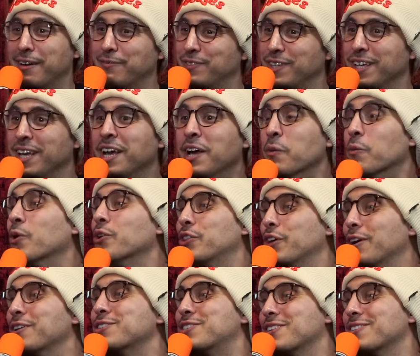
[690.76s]
IDF, yeah. Well,
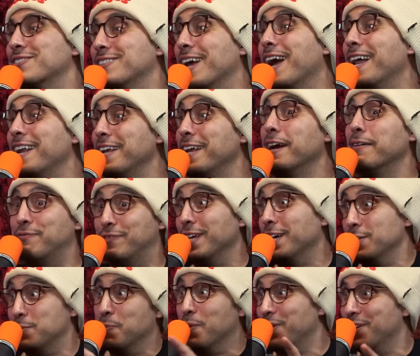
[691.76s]
theirs is the IDF
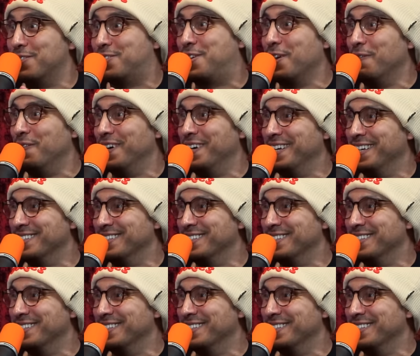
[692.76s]
does murder oh, civilians.